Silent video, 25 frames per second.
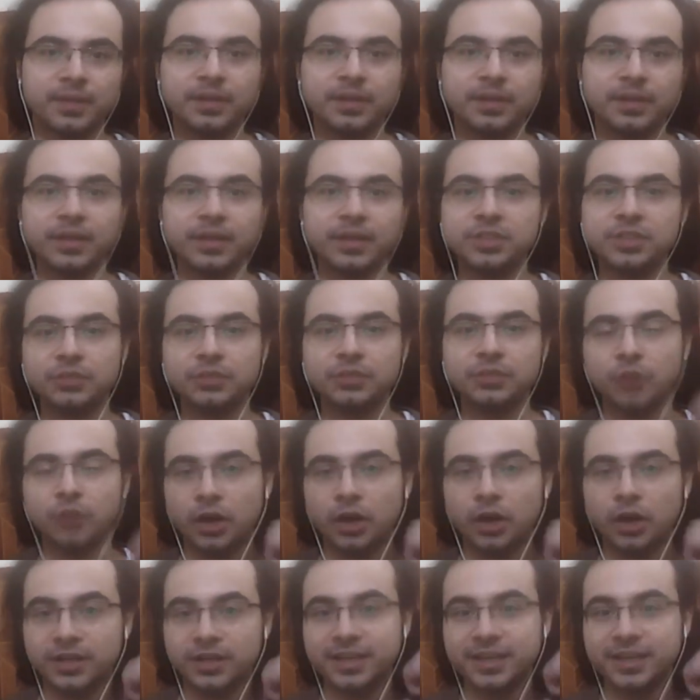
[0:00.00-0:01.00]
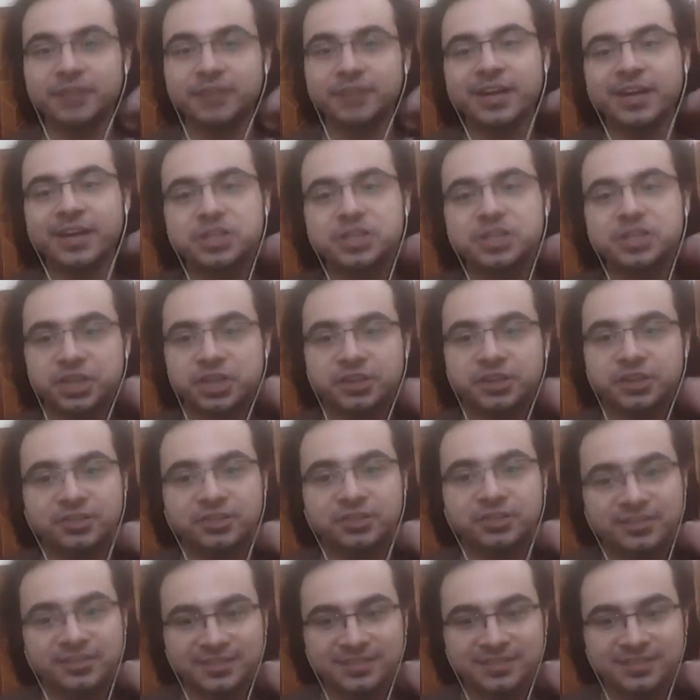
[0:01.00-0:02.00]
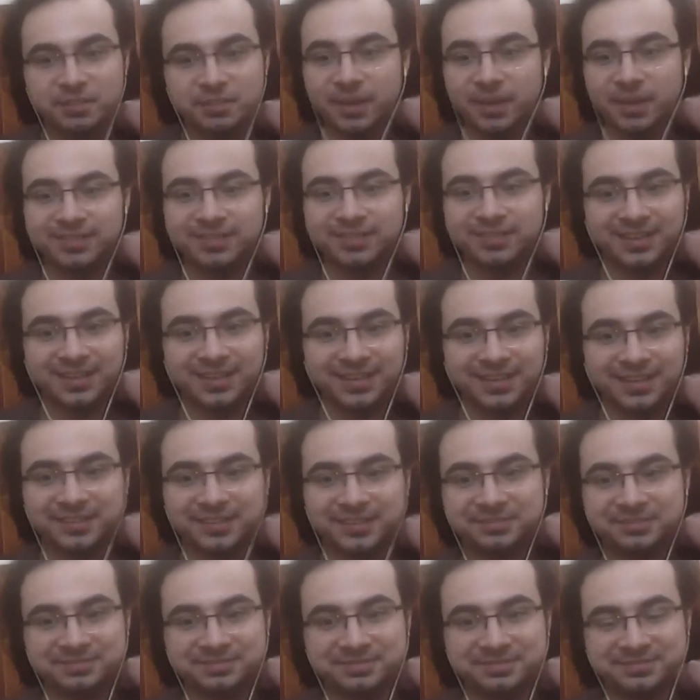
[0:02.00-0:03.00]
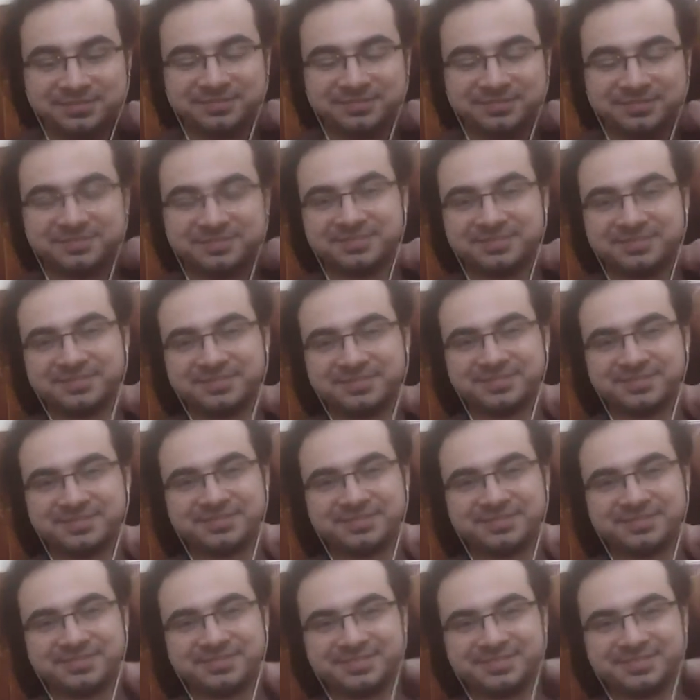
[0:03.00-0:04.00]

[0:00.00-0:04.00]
They're just fodder. They're red shirts, basically. It